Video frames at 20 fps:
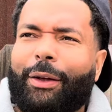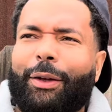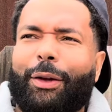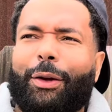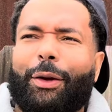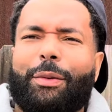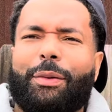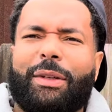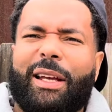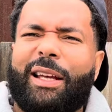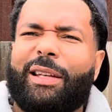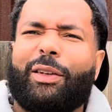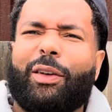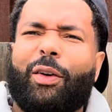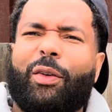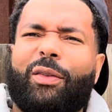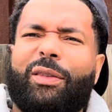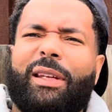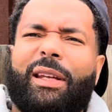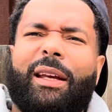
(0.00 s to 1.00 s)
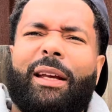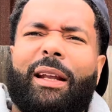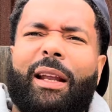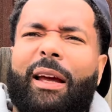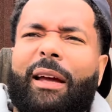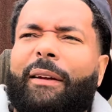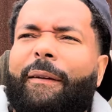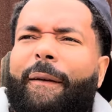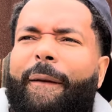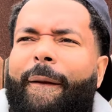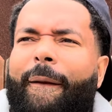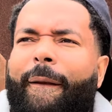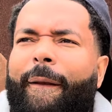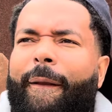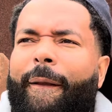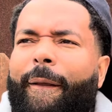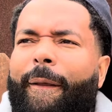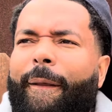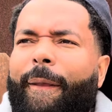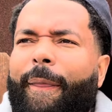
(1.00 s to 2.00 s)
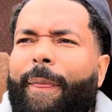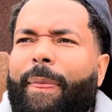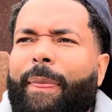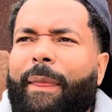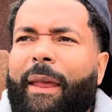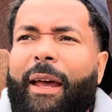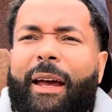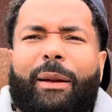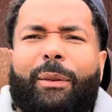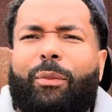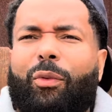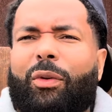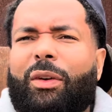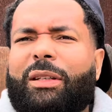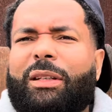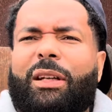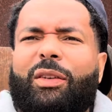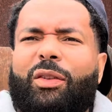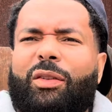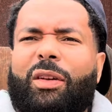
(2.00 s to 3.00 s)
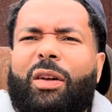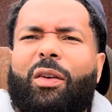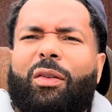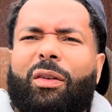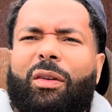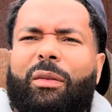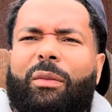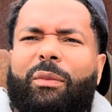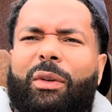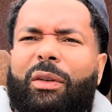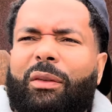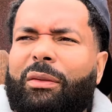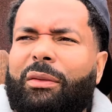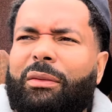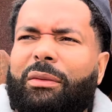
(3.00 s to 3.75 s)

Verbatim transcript: you know what I'm saying? That's the old saying. Like, Eddie Boy said you told on him, bro.